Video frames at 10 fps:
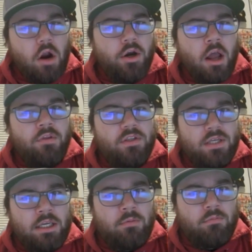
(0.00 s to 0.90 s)
on the
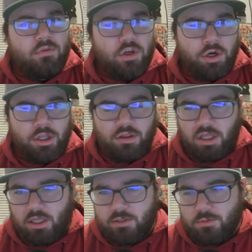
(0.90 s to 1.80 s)
team during
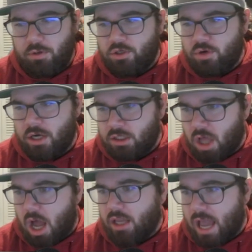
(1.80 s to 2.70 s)
the spring training
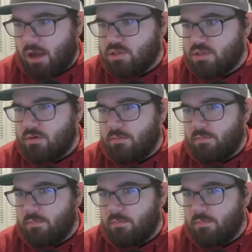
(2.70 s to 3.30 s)
lockouts.